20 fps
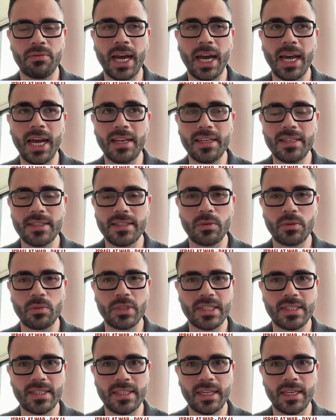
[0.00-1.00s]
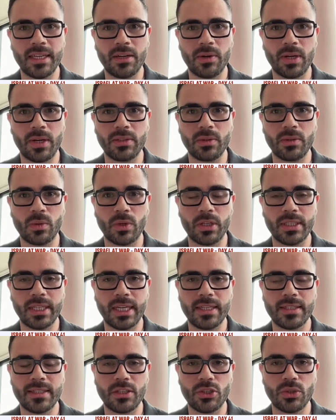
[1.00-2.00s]
the violence that we're seeing around the world
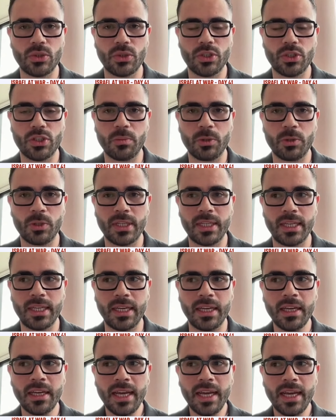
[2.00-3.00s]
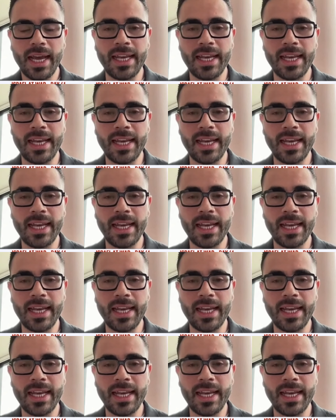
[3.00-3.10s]
against the Jewish community,